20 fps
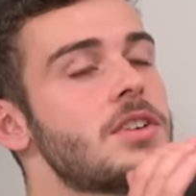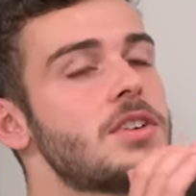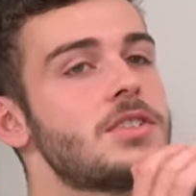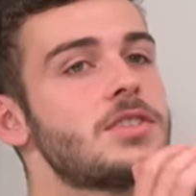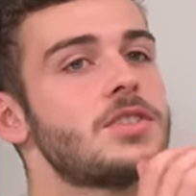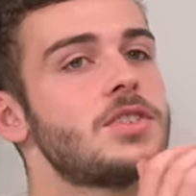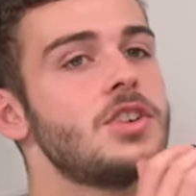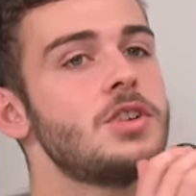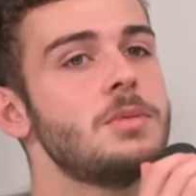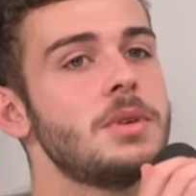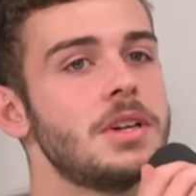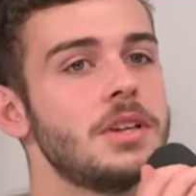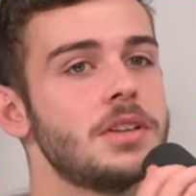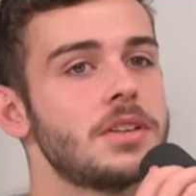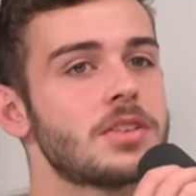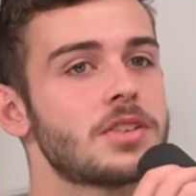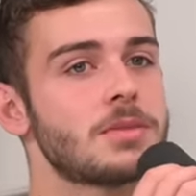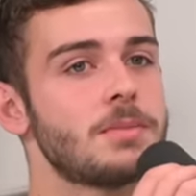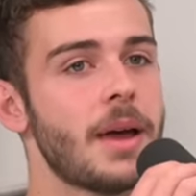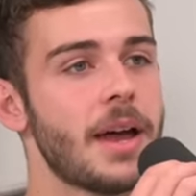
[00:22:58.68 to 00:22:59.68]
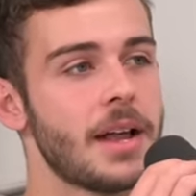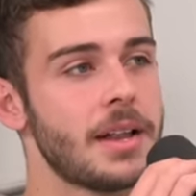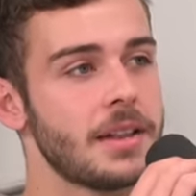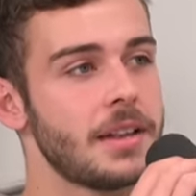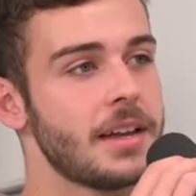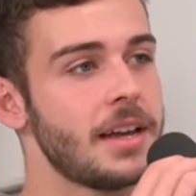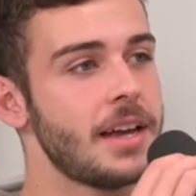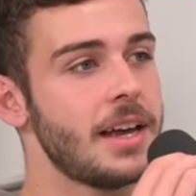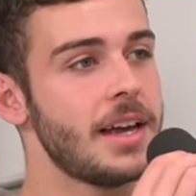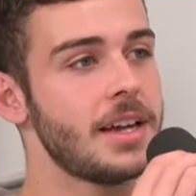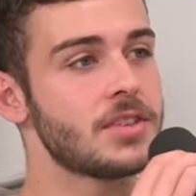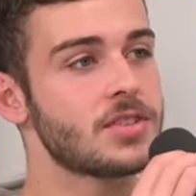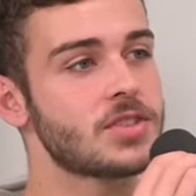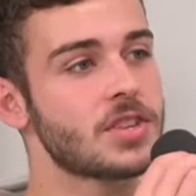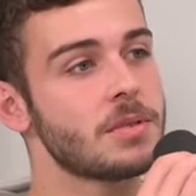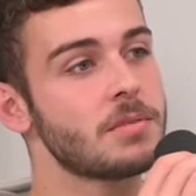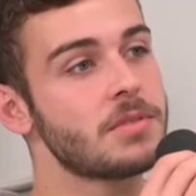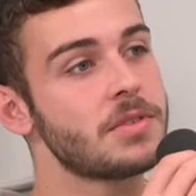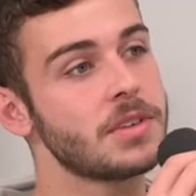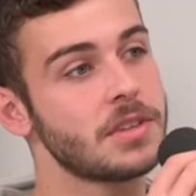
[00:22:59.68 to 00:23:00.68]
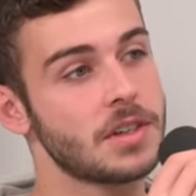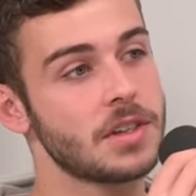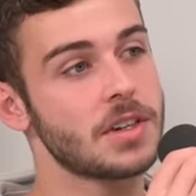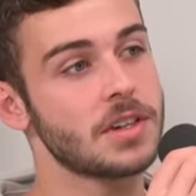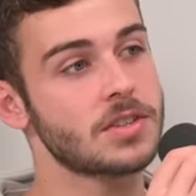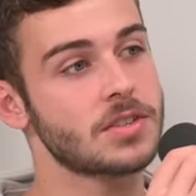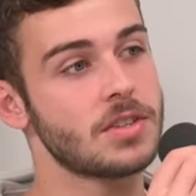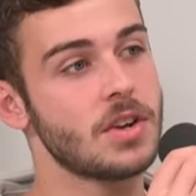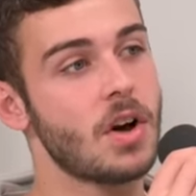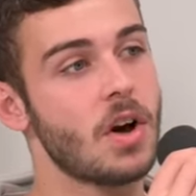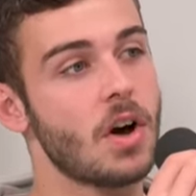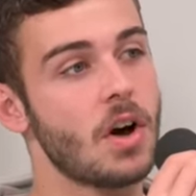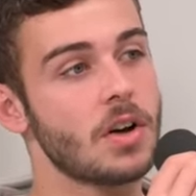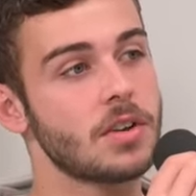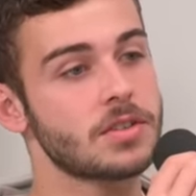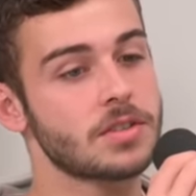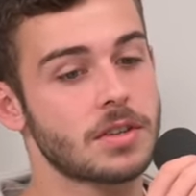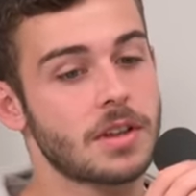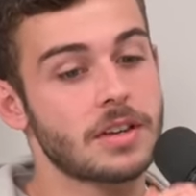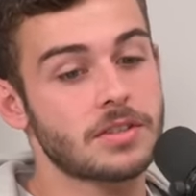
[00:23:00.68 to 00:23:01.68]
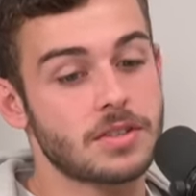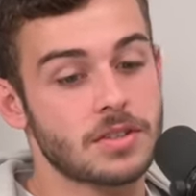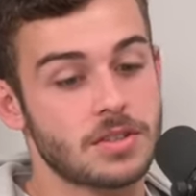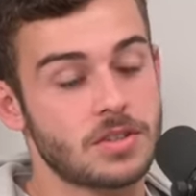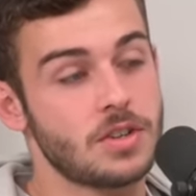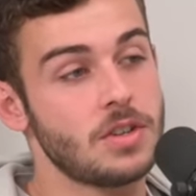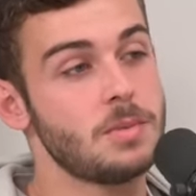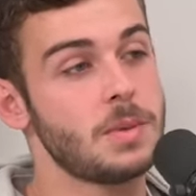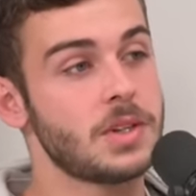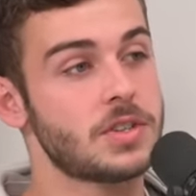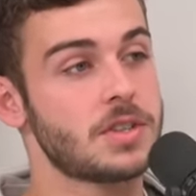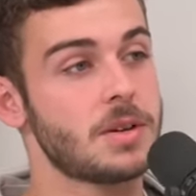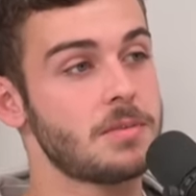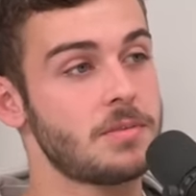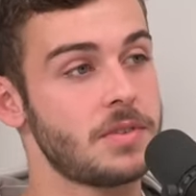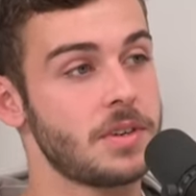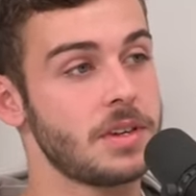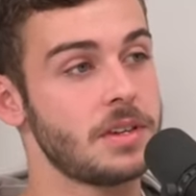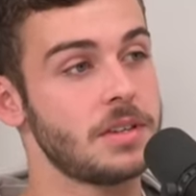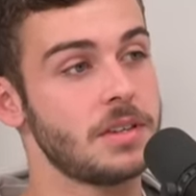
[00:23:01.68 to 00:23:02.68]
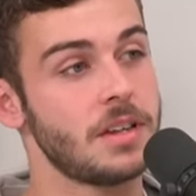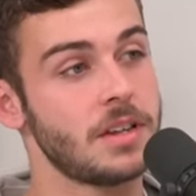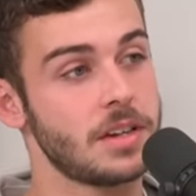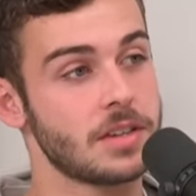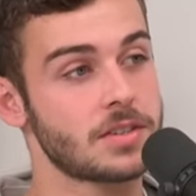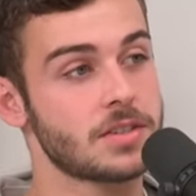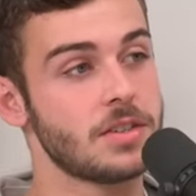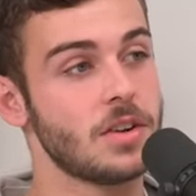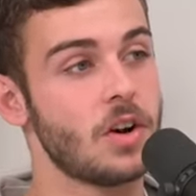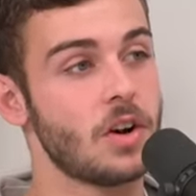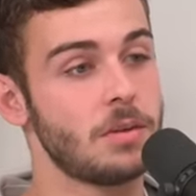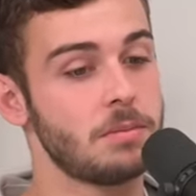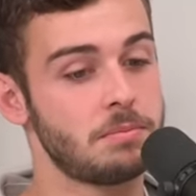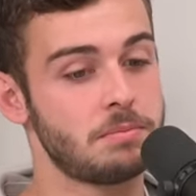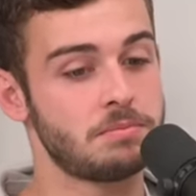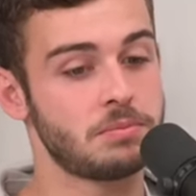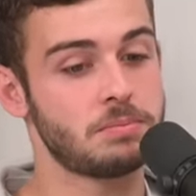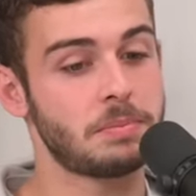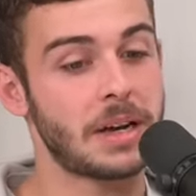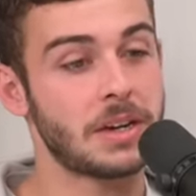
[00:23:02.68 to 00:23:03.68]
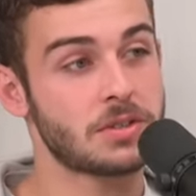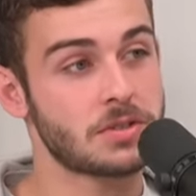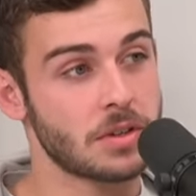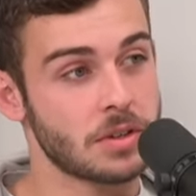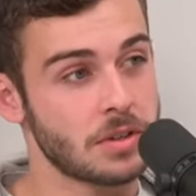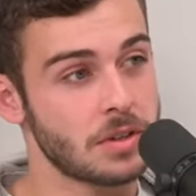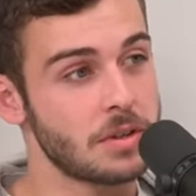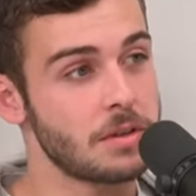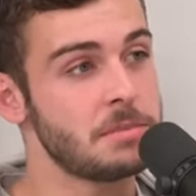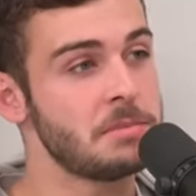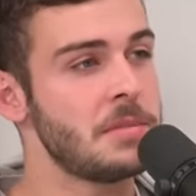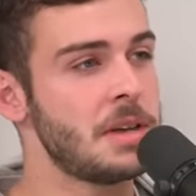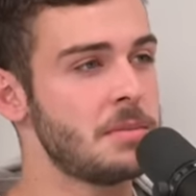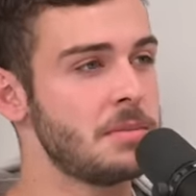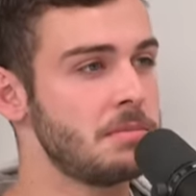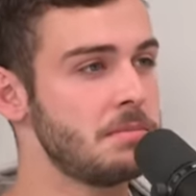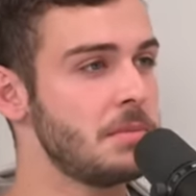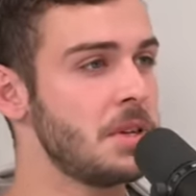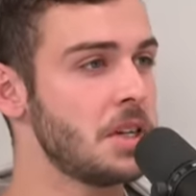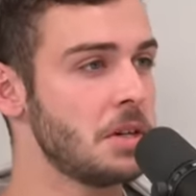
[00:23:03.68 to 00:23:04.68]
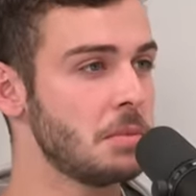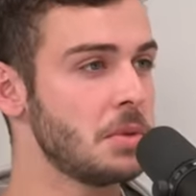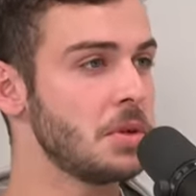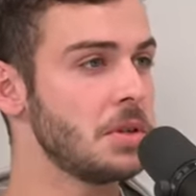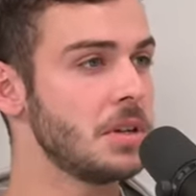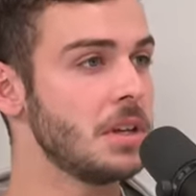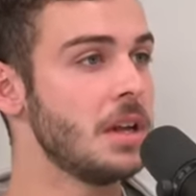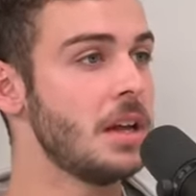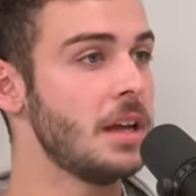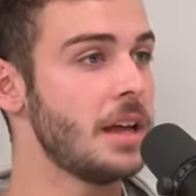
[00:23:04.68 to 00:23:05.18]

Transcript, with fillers: the... assuming the smell is something that it's not. So that's assuming something that it's not based on the mi minimal